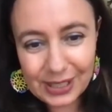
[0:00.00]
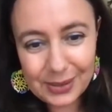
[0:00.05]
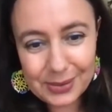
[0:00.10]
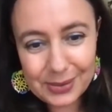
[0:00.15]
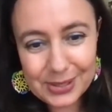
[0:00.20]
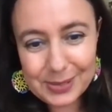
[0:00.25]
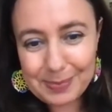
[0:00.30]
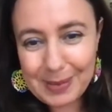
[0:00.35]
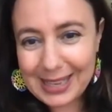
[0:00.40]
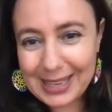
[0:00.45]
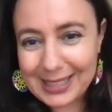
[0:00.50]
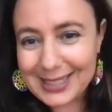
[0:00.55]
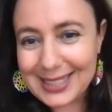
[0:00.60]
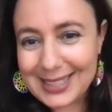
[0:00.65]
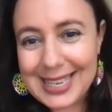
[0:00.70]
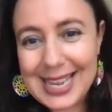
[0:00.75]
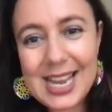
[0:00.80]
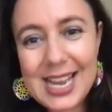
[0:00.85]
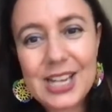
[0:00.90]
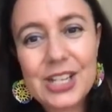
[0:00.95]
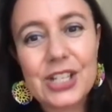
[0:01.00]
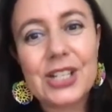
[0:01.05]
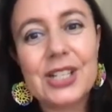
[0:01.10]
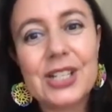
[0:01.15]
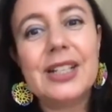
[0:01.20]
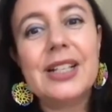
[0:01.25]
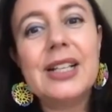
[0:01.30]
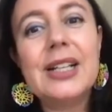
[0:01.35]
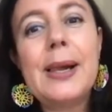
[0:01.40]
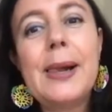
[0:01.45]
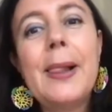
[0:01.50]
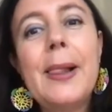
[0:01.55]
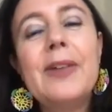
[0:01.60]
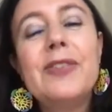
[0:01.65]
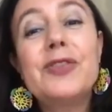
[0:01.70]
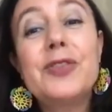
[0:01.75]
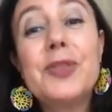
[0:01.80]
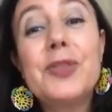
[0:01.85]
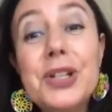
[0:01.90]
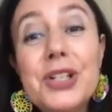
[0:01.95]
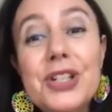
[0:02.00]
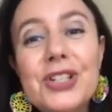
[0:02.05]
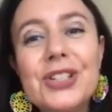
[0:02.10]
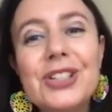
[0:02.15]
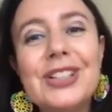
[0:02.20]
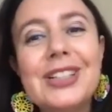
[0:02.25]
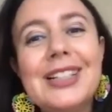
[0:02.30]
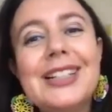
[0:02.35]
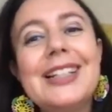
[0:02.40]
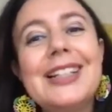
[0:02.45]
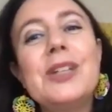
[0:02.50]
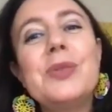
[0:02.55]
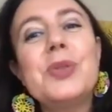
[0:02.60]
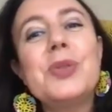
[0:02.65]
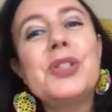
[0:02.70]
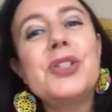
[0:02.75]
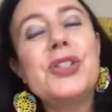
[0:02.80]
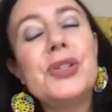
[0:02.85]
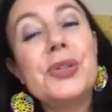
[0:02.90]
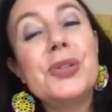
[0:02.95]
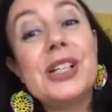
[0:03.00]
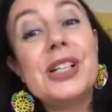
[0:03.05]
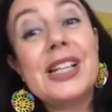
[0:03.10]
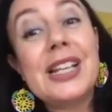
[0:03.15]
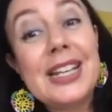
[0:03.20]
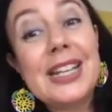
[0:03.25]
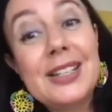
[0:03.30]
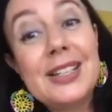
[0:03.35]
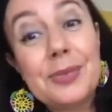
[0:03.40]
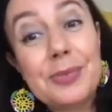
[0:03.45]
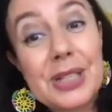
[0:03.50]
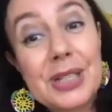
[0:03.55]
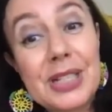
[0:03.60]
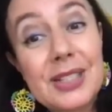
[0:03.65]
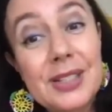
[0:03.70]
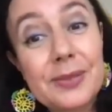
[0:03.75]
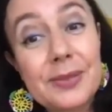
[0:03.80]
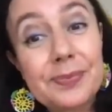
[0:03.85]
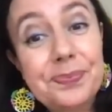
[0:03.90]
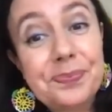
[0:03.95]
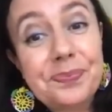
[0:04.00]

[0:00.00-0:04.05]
I was backstage, and fortunately, it was during Hindemith,